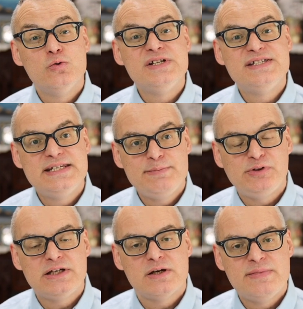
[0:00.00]
who is
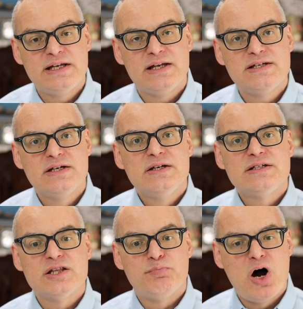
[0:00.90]
deeply committed
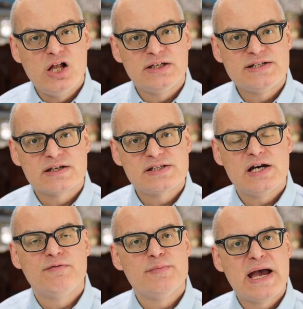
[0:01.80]
to the politics
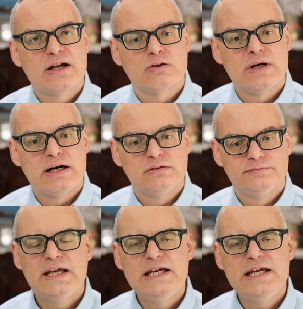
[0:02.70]
of the MAGA crowd.